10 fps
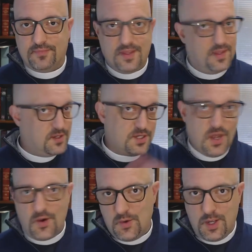There's
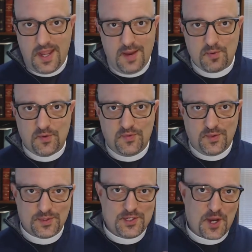no April
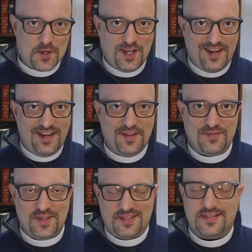Fool's joke in any of
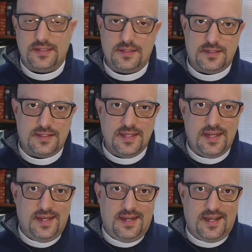this. This is
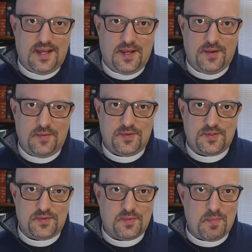
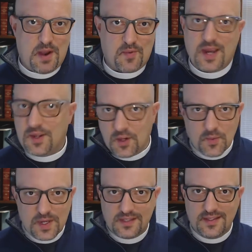just my regular
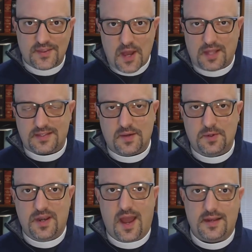weekly thoughts. I would
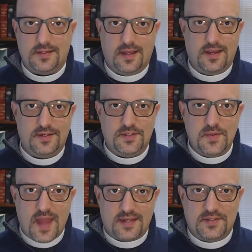not do
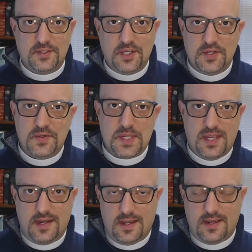that to you,
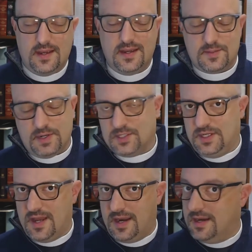especially
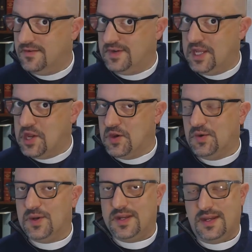not in a
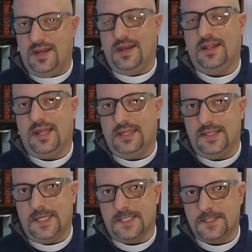video like
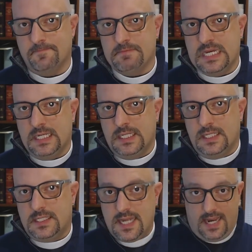this.
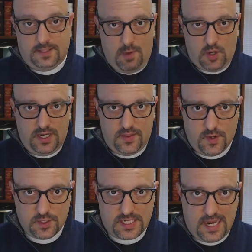Today is Maundy
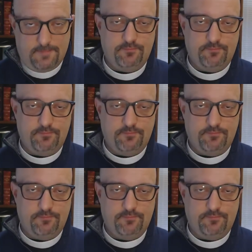Thursday.